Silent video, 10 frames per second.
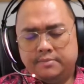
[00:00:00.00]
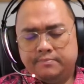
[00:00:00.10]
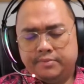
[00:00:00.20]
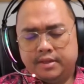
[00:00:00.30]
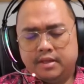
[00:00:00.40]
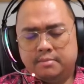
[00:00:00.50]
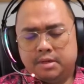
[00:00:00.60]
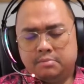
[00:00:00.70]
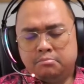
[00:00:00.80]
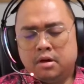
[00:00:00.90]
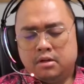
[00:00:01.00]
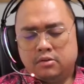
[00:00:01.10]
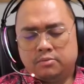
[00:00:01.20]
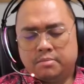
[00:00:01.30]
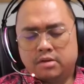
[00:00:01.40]
study
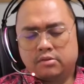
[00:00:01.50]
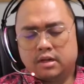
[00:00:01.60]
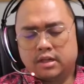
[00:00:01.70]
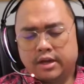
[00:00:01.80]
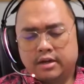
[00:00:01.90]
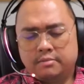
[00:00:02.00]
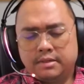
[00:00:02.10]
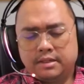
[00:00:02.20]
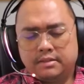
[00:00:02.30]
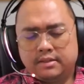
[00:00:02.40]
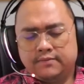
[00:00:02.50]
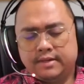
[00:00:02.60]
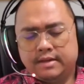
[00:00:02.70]
about models of pastoral care.